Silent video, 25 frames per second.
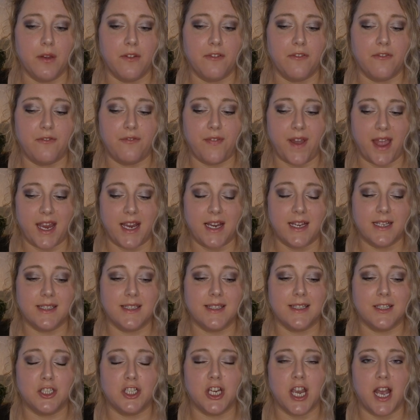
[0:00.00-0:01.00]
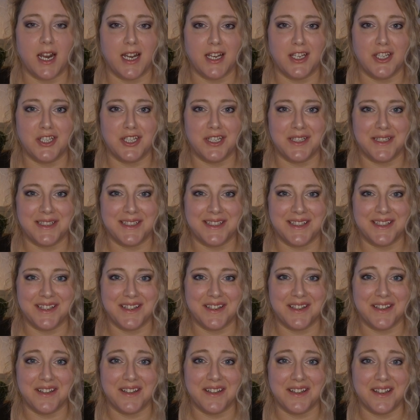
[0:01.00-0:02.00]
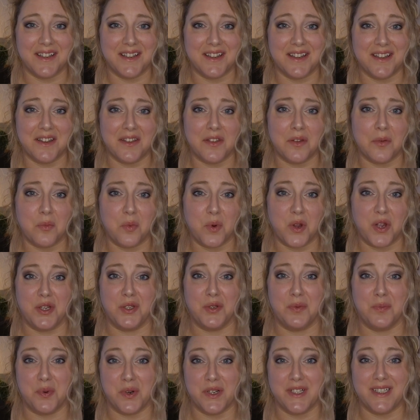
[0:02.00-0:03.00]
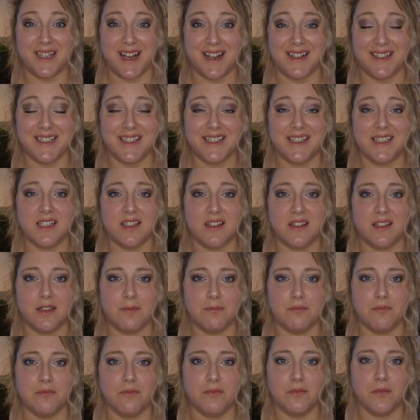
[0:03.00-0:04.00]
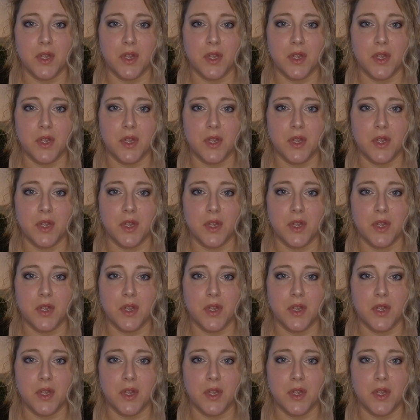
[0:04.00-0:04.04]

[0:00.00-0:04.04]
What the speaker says: face the challenges that the world presents to them.